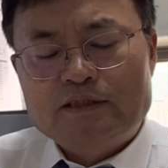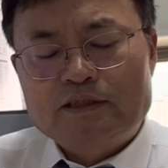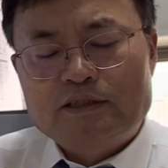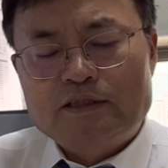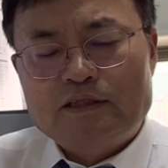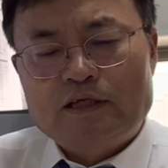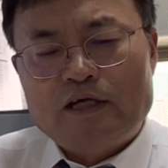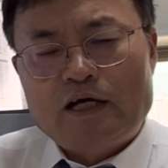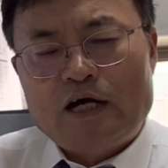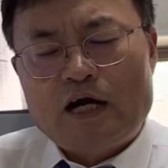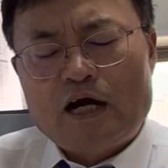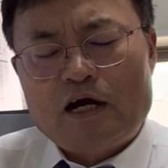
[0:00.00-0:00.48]

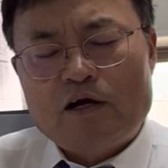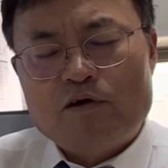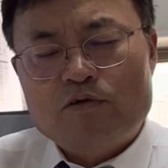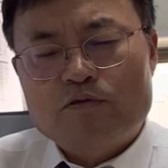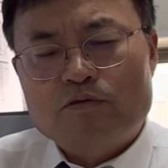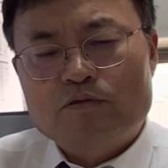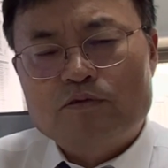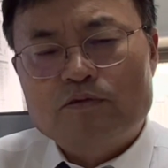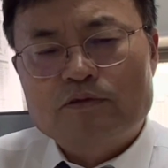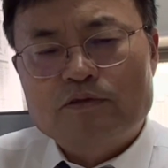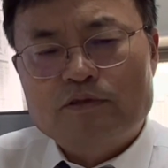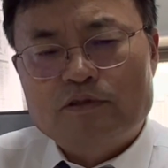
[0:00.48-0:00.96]
how
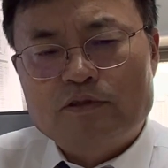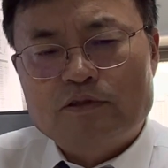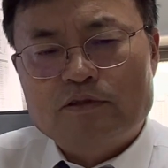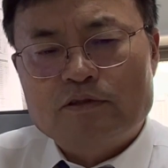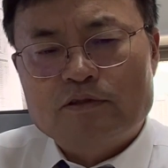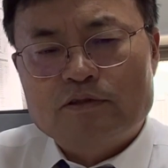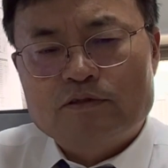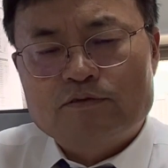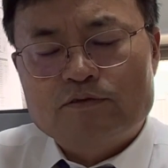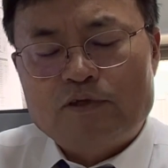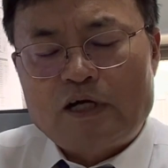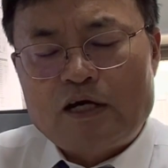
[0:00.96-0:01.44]

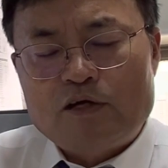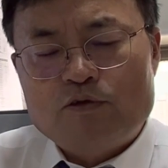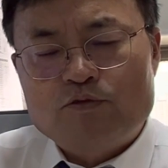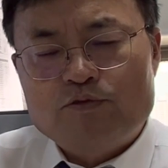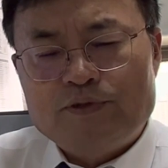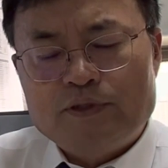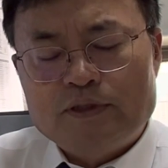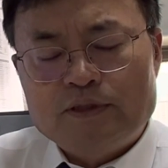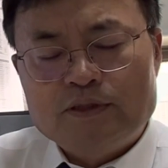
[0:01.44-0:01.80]
we